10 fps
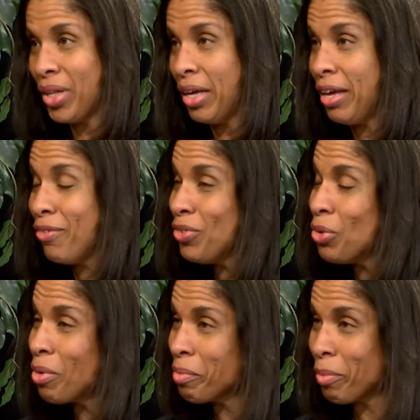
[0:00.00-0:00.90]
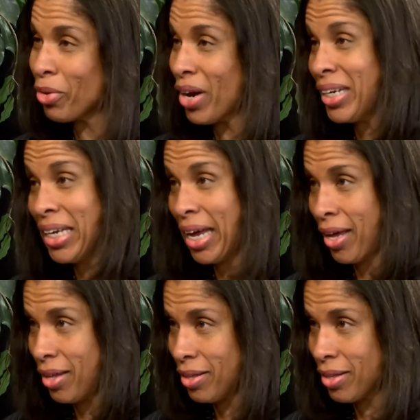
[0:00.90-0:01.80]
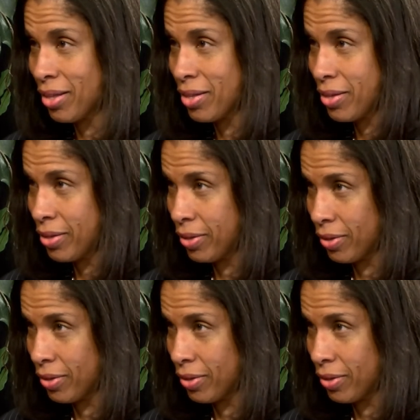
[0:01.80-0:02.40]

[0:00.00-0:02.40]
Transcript: If you remember, I danced. Right.